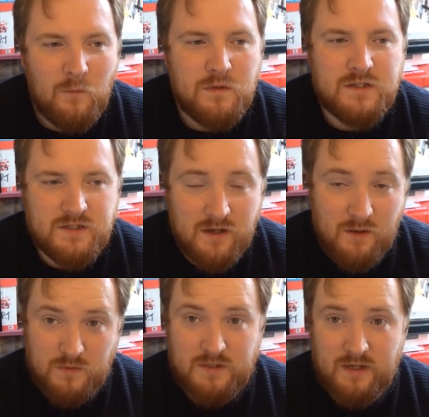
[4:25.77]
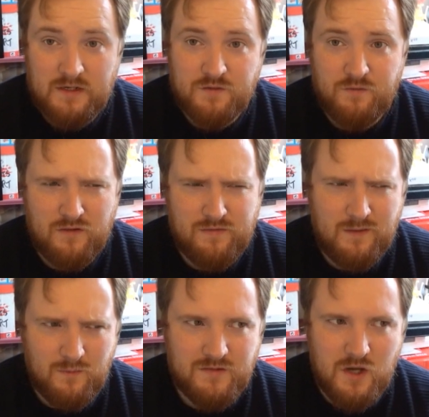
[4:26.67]
It was an interview, I
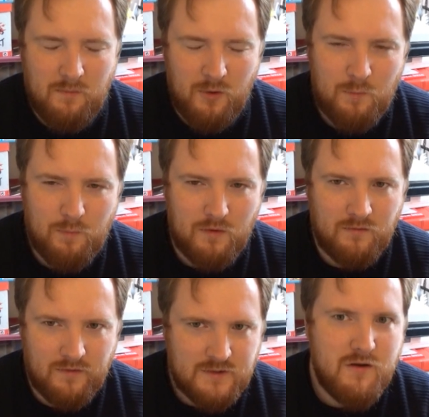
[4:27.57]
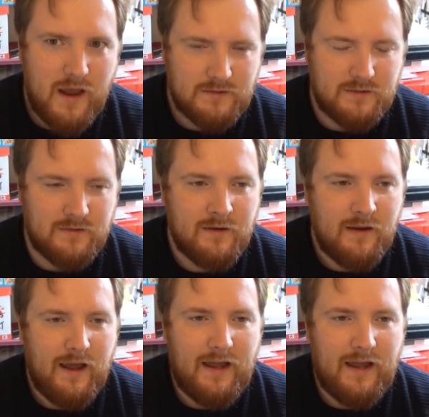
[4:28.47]
think, with Tom Hooper, the director,